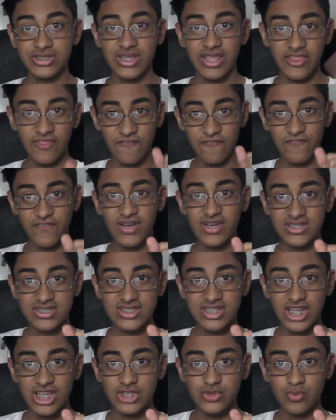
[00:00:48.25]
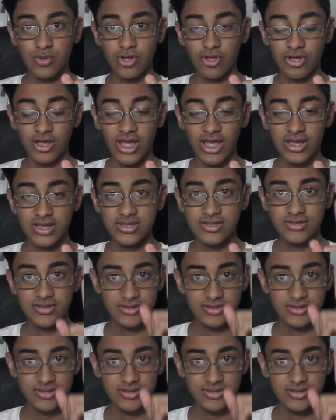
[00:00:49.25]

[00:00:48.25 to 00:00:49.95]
And the first stage we'll look at,